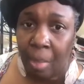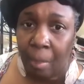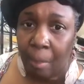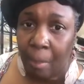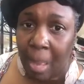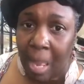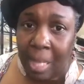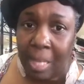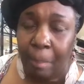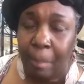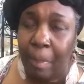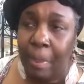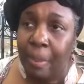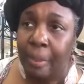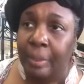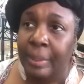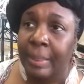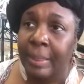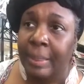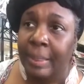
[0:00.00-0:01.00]
body
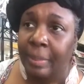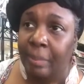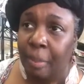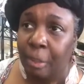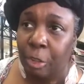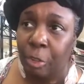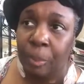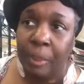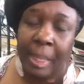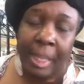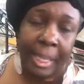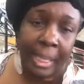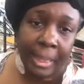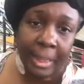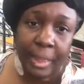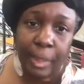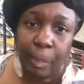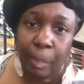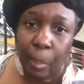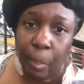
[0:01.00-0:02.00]
piercings, but you can
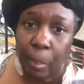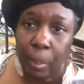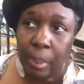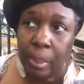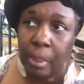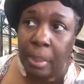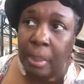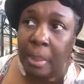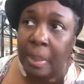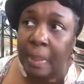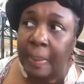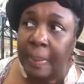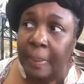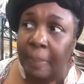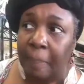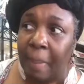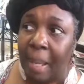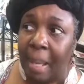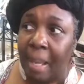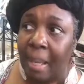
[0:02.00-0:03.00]
support us
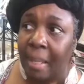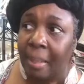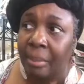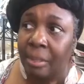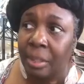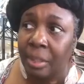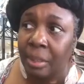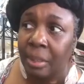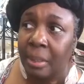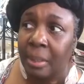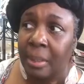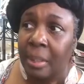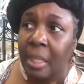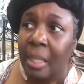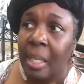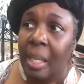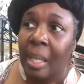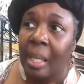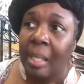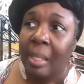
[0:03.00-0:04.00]
by just
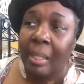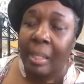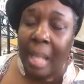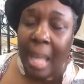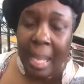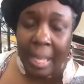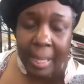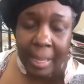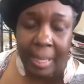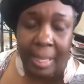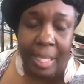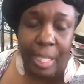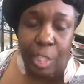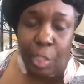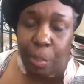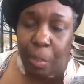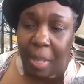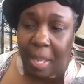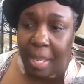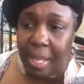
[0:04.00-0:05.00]
liking
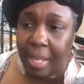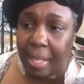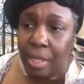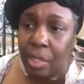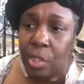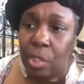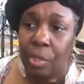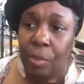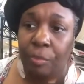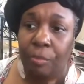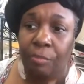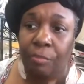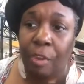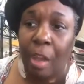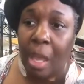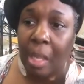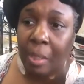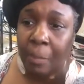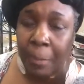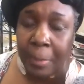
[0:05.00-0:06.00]
each page,
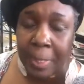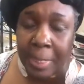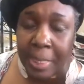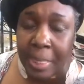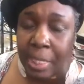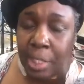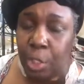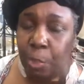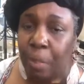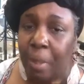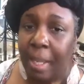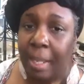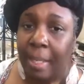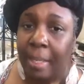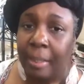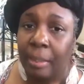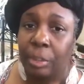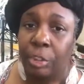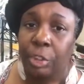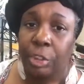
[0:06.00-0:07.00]
following each
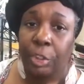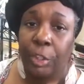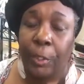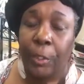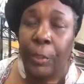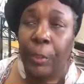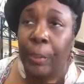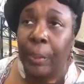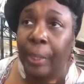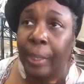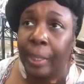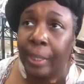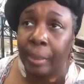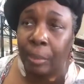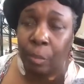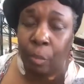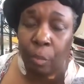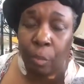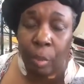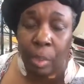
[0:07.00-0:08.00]
page, sharing it
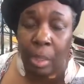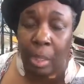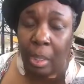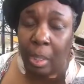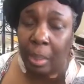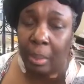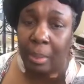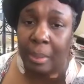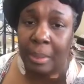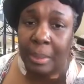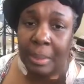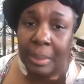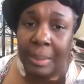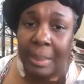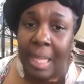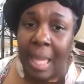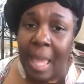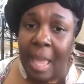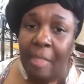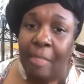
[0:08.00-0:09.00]
with others.
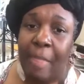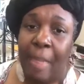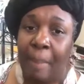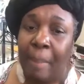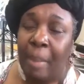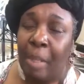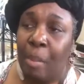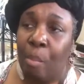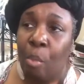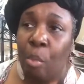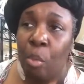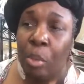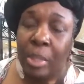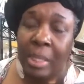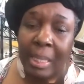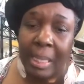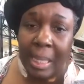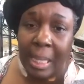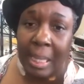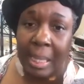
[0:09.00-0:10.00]
That mean more
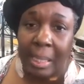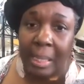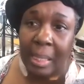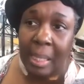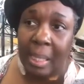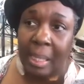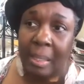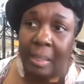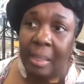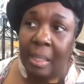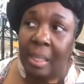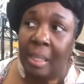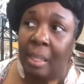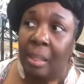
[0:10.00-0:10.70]
than anything.